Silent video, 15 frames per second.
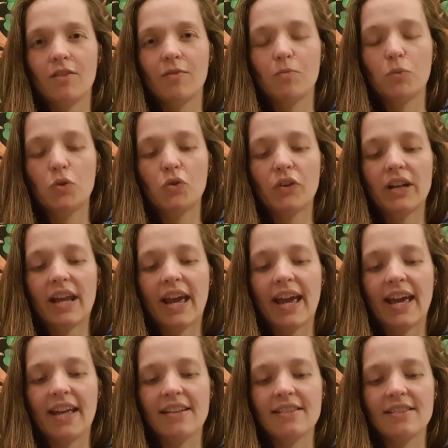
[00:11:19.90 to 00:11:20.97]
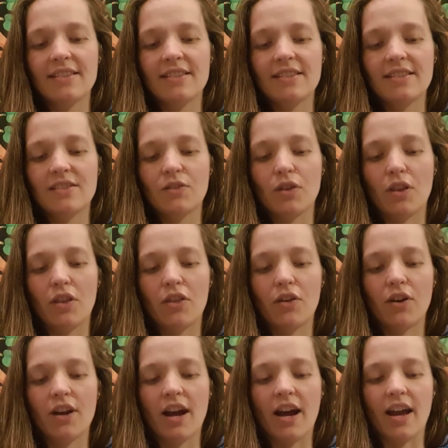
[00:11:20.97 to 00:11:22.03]
moving the hands to the
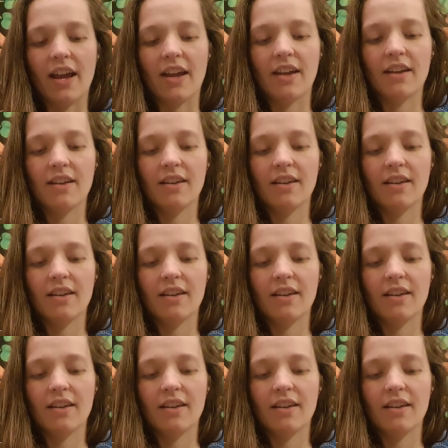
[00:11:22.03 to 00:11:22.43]
third eye,